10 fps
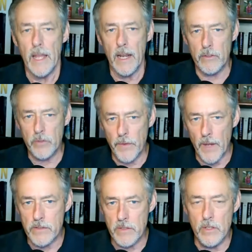In our
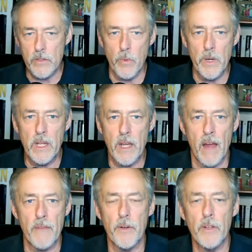2020
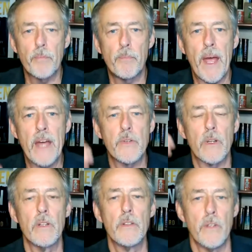conference,
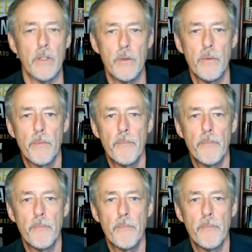Patrick Leduc,